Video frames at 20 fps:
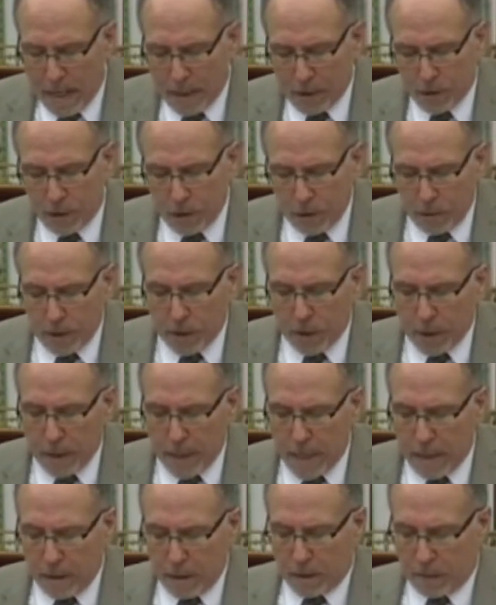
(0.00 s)
As Jewish
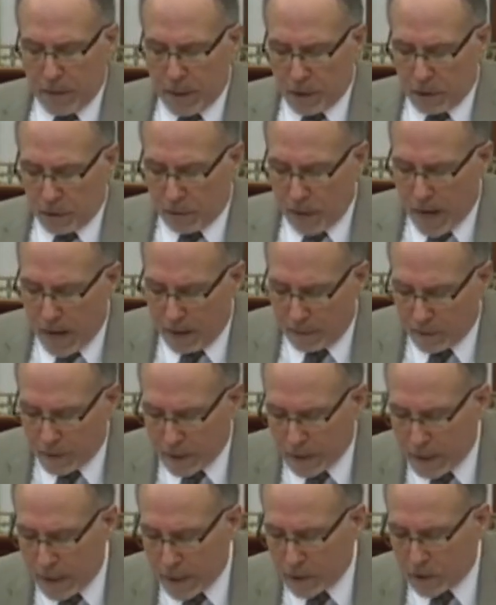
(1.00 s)
leaders, we strive
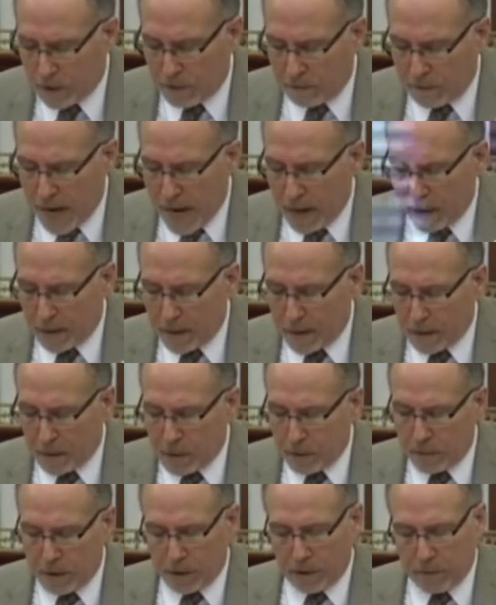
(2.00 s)
to teach the
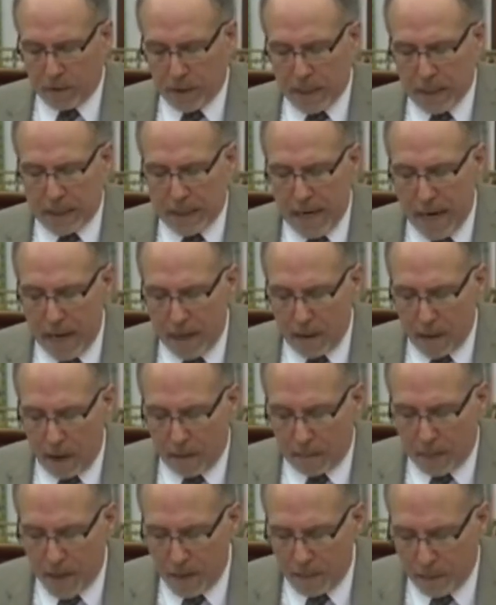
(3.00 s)
values which have sustained
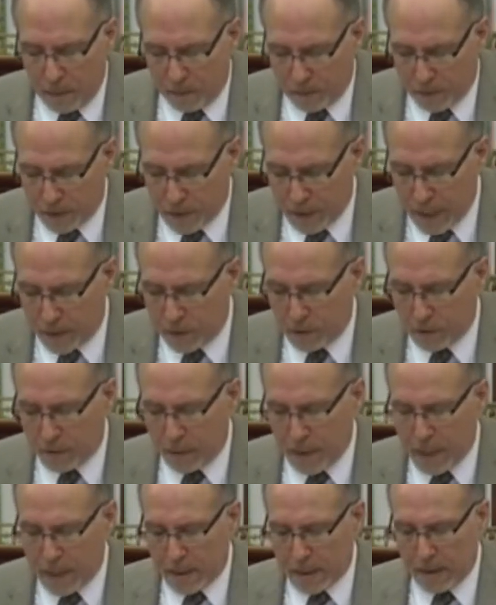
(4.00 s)
our people for
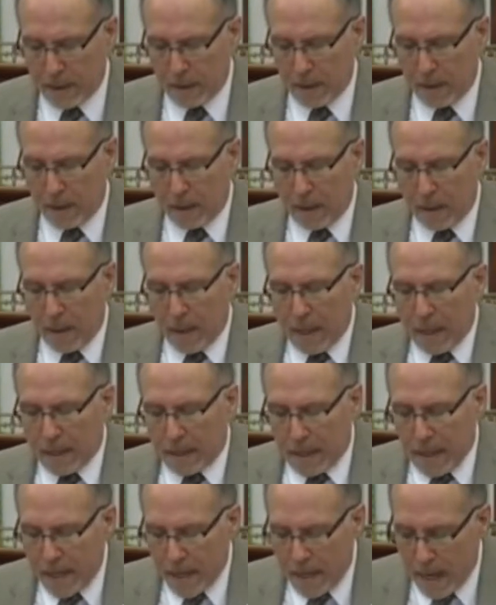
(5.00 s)
centuries,
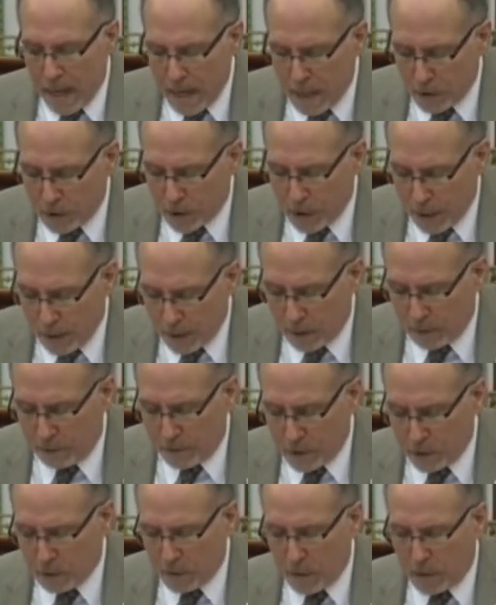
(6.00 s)
seeing each
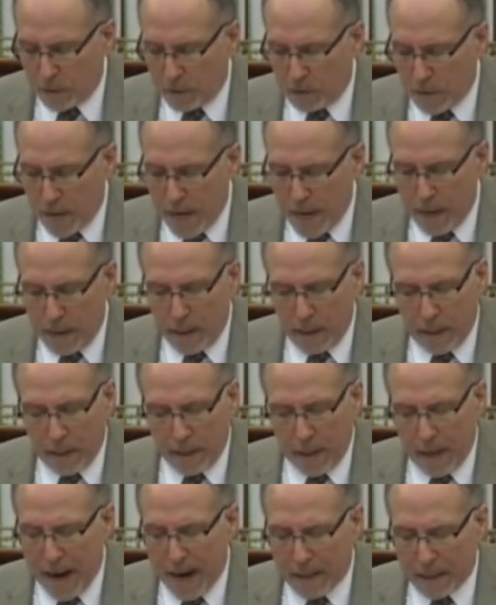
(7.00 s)
individual created
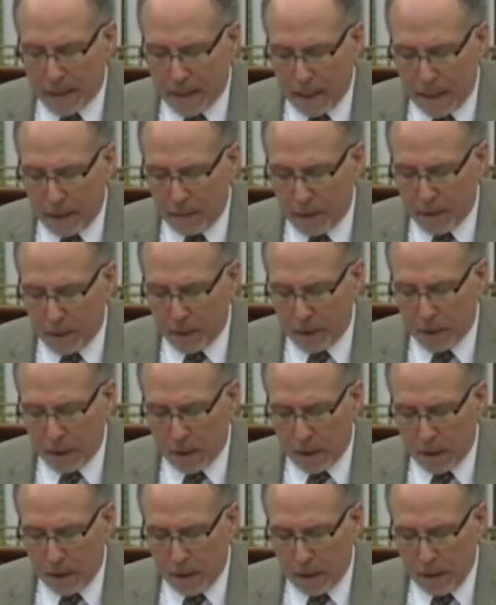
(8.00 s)
in God's image,
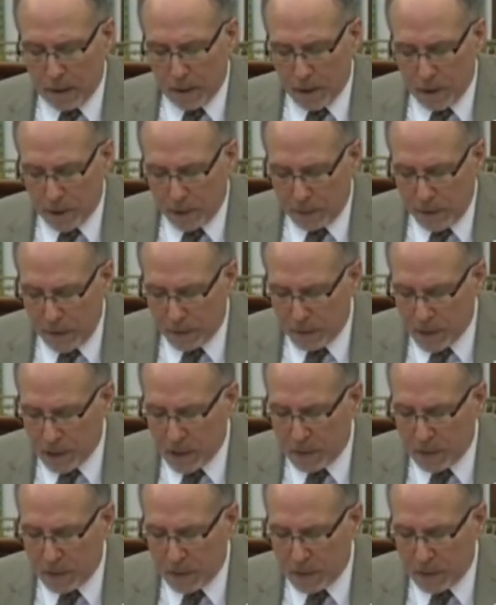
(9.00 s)
deserving